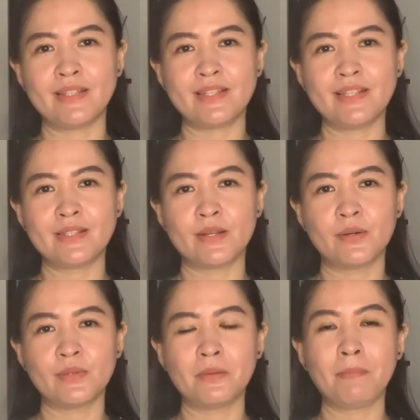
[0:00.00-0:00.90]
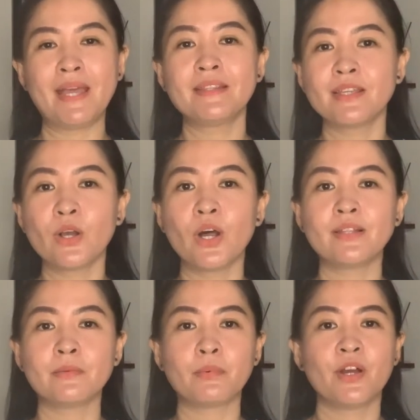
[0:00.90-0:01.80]
T-zone depending on
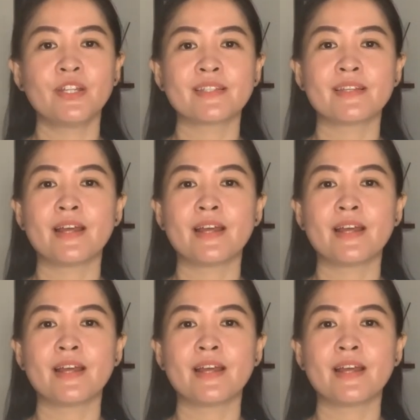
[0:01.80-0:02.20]
the products that